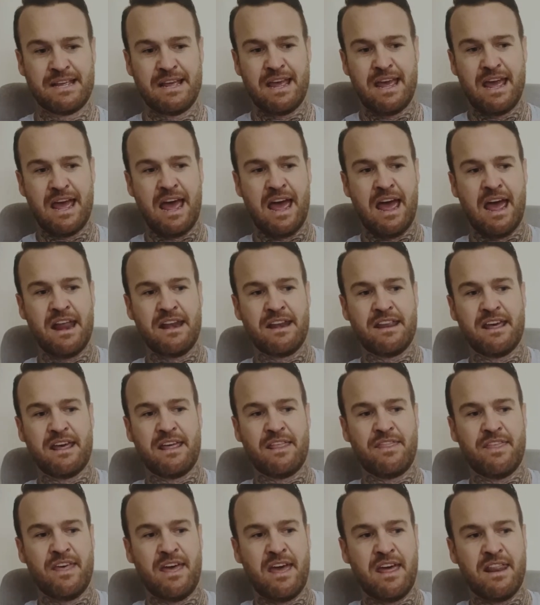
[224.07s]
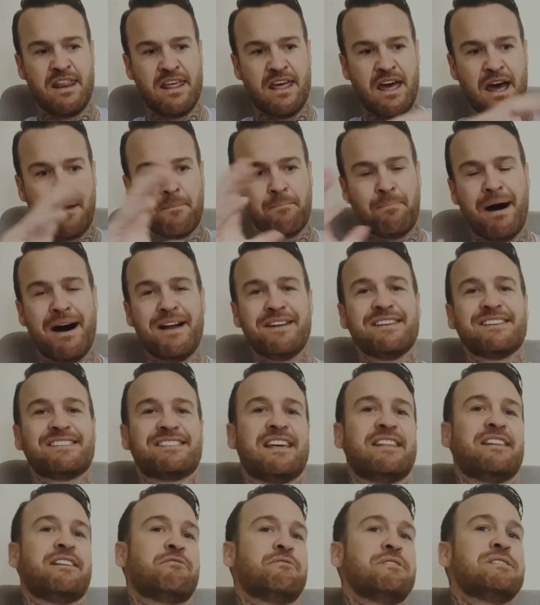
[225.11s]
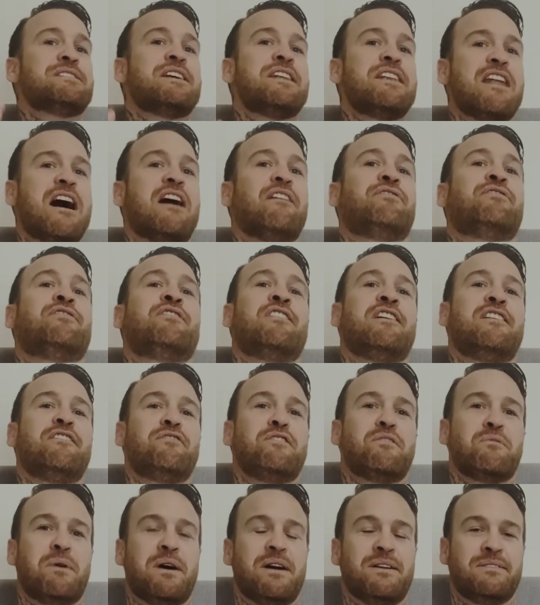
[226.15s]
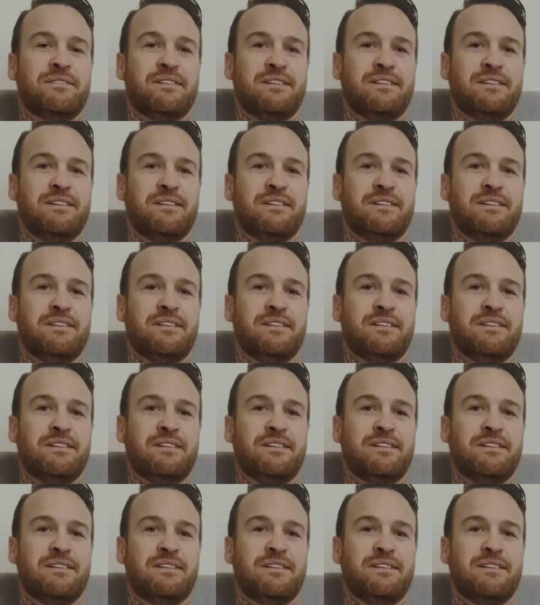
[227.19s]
and then abundance, that there is enough for everyone.